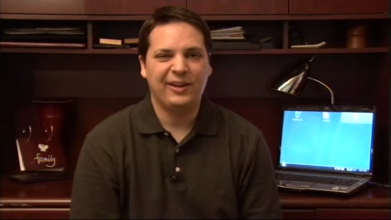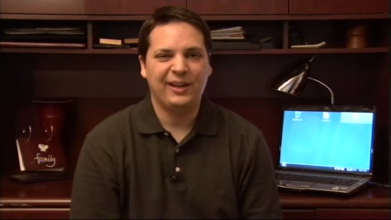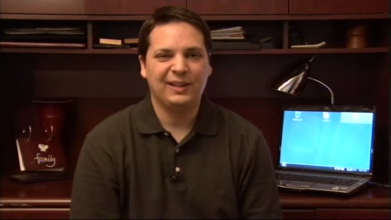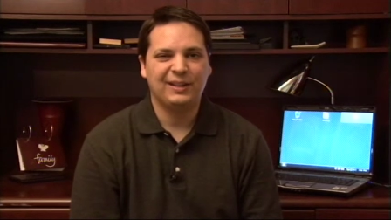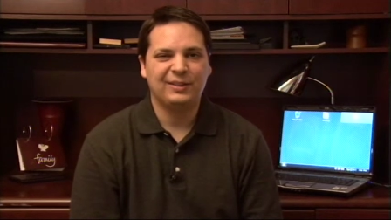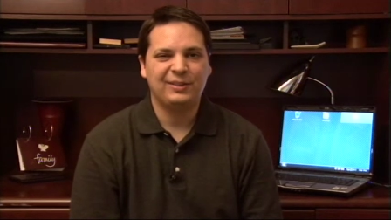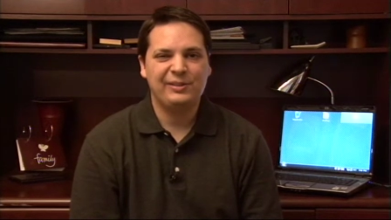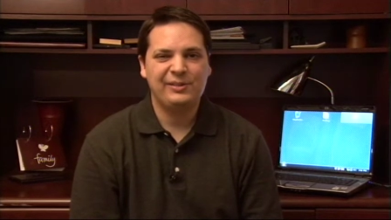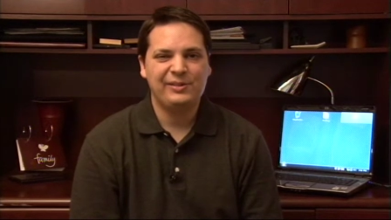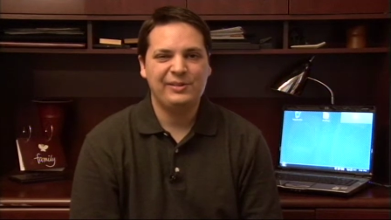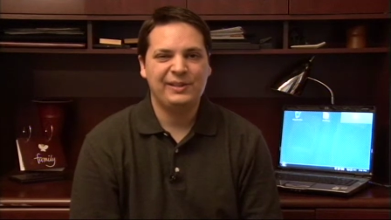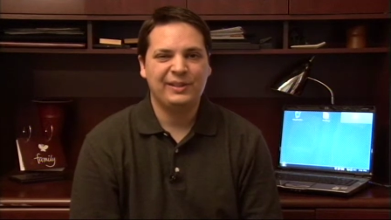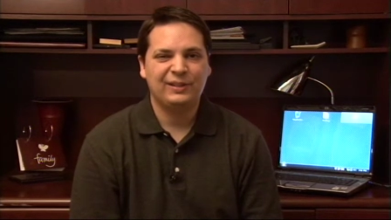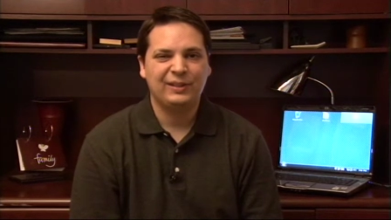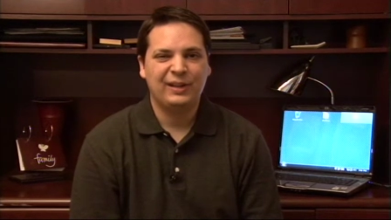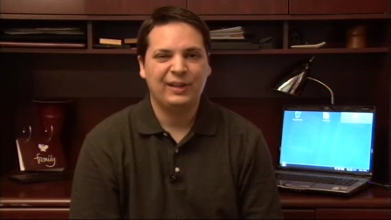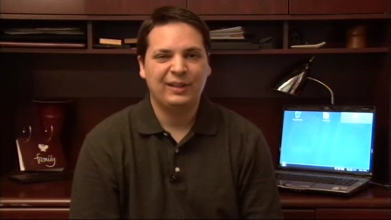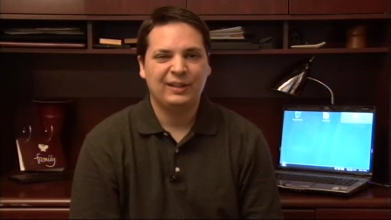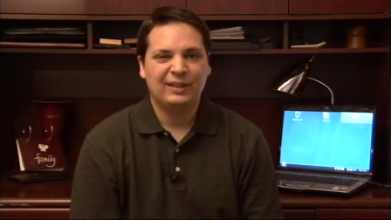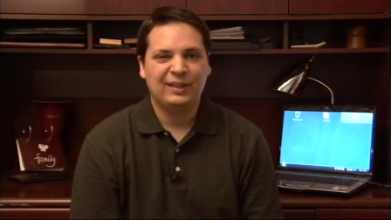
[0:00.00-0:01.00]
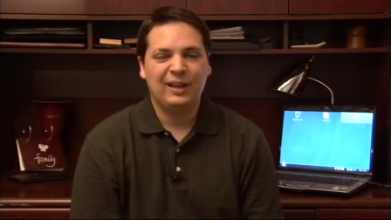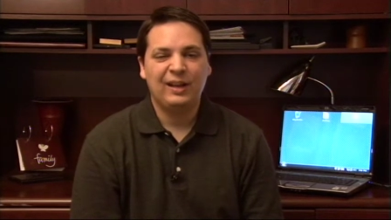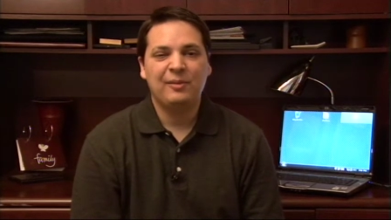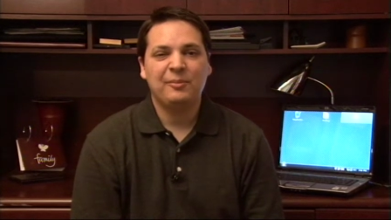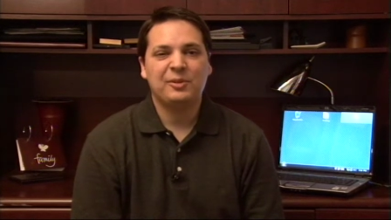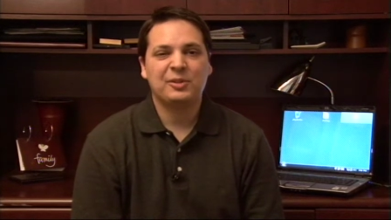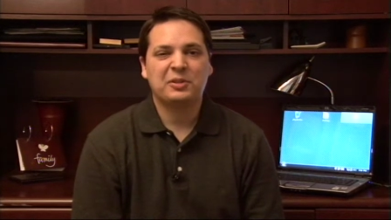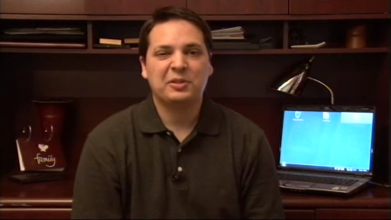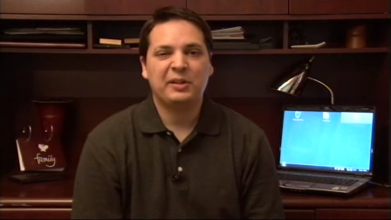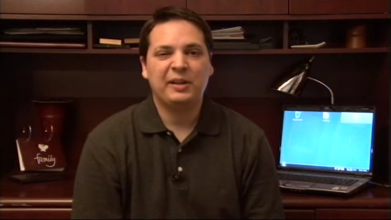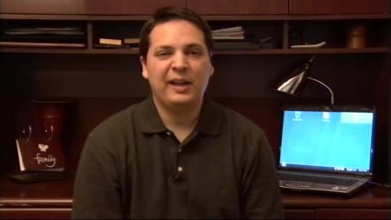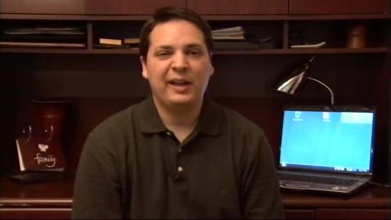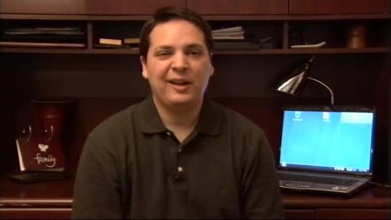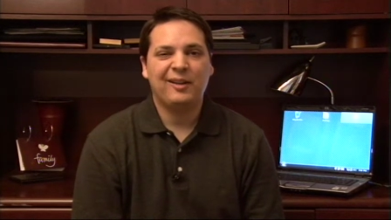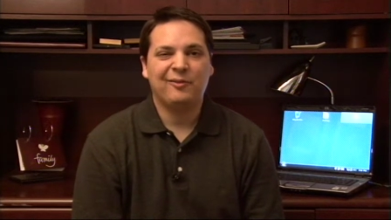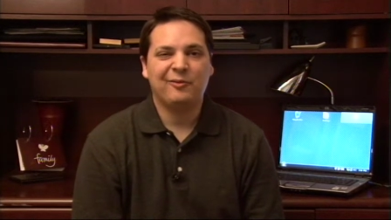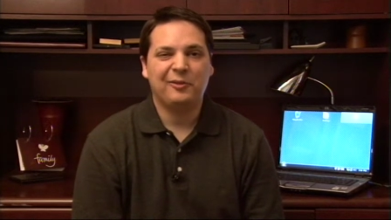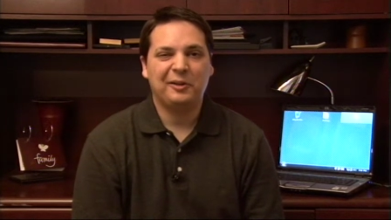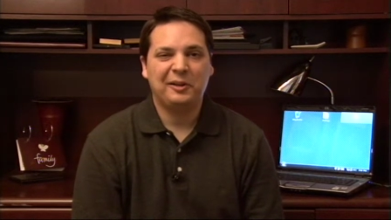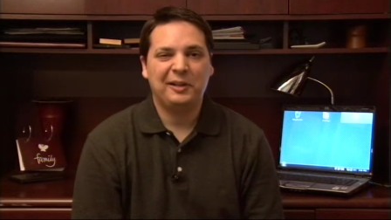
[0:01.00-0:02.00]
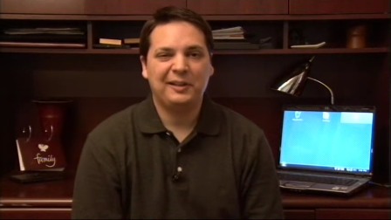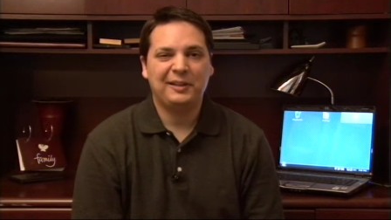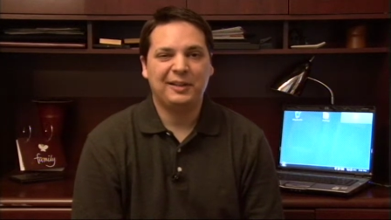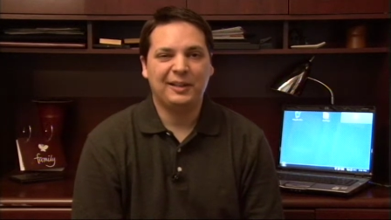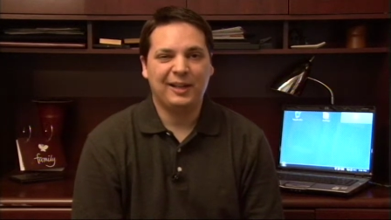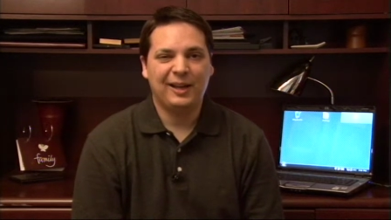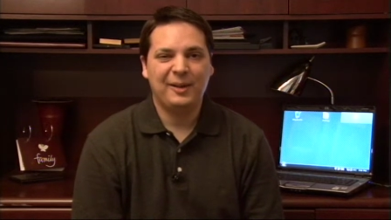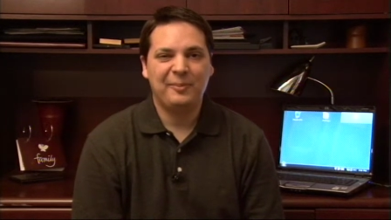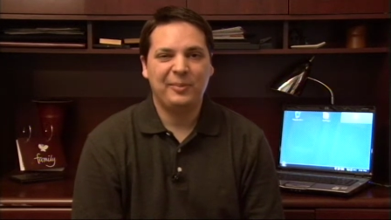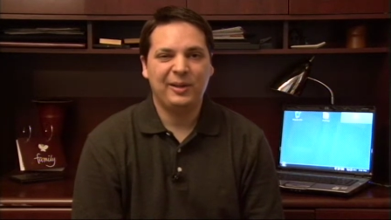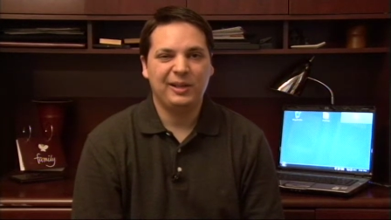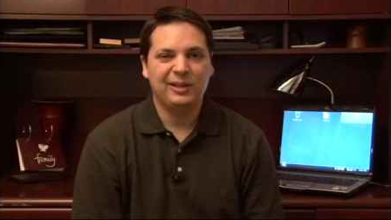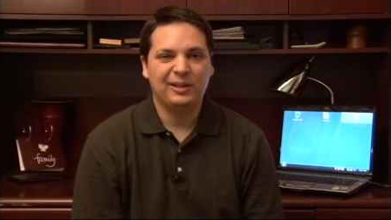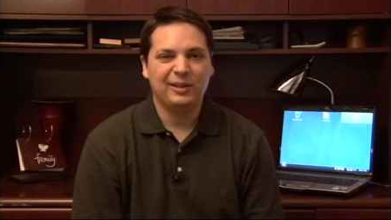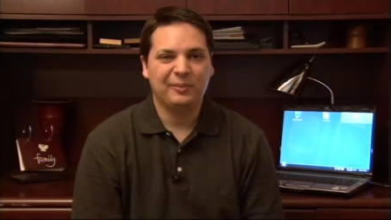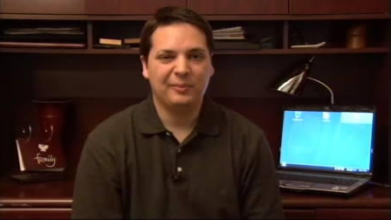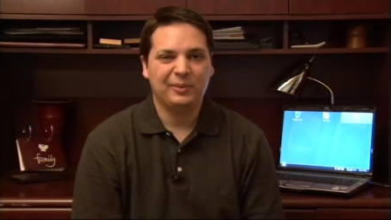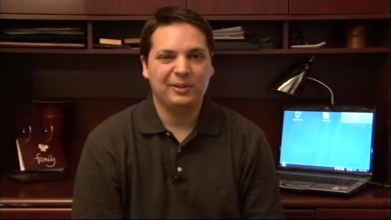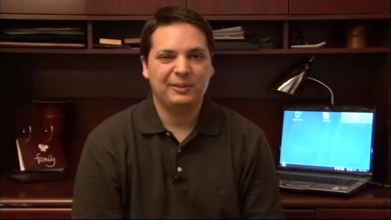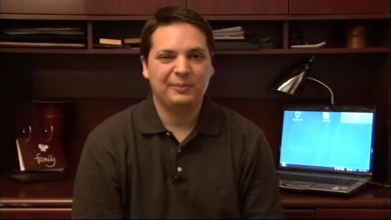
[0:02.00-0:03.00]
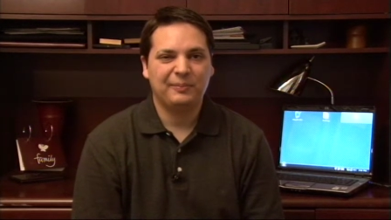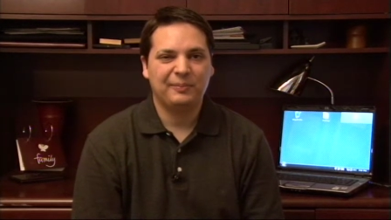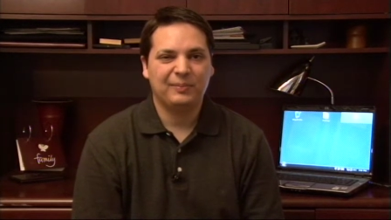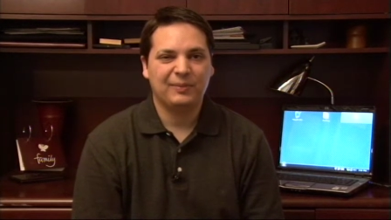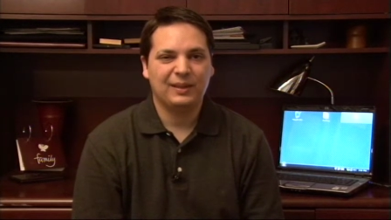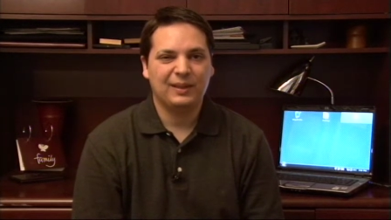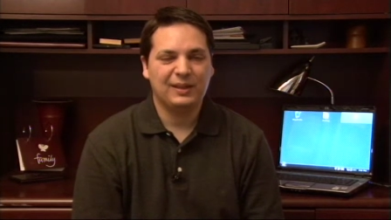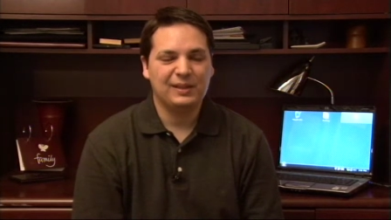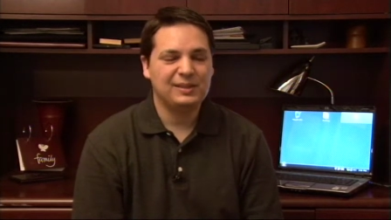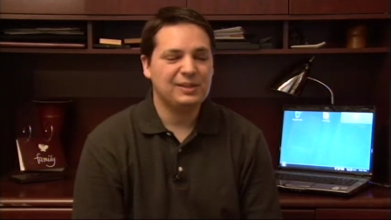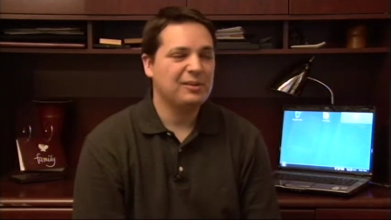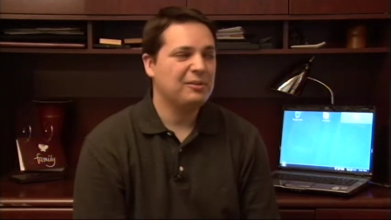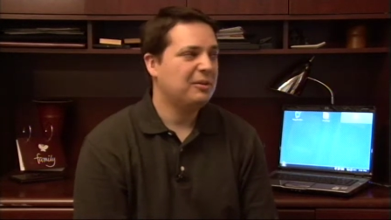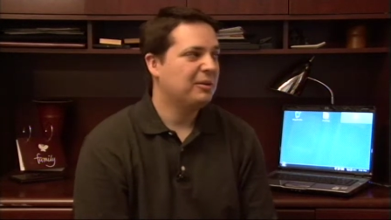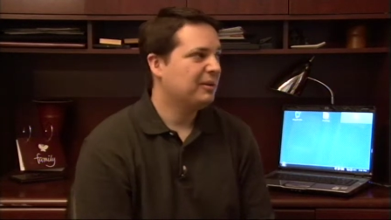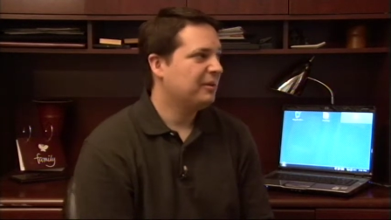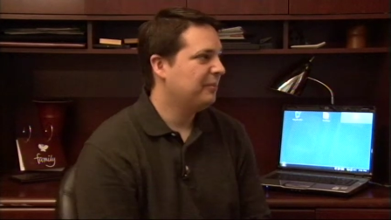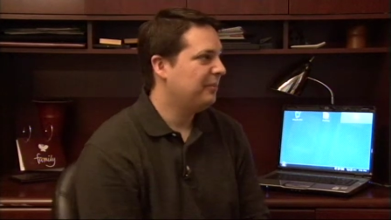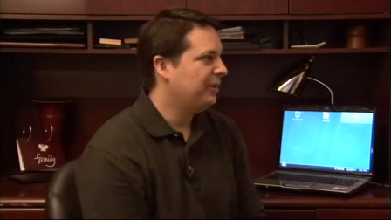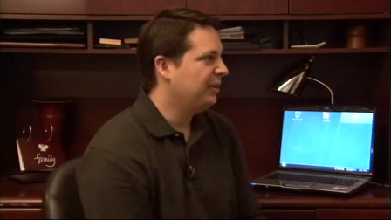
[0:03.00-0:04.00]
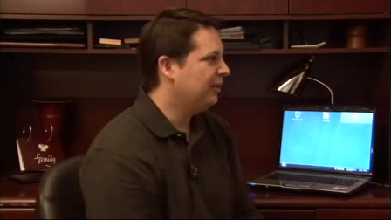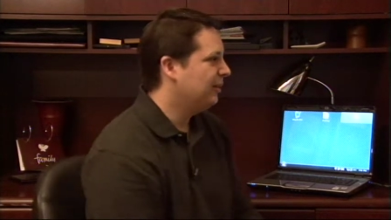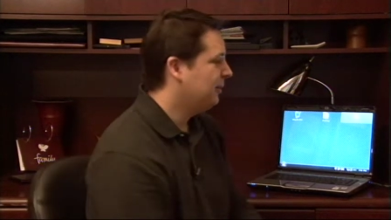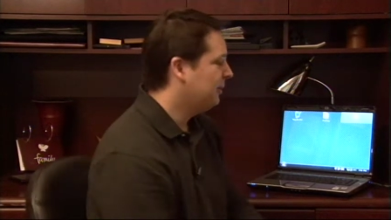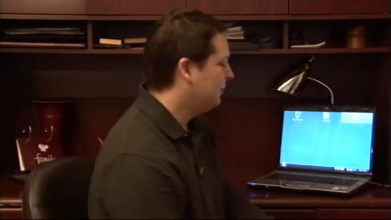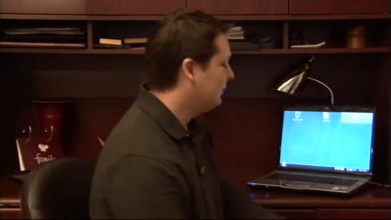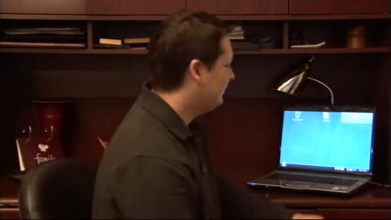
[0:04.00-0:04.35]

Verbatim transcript: Andrews. Today I'm going to show you how to find an IP number. Let's go to our computer.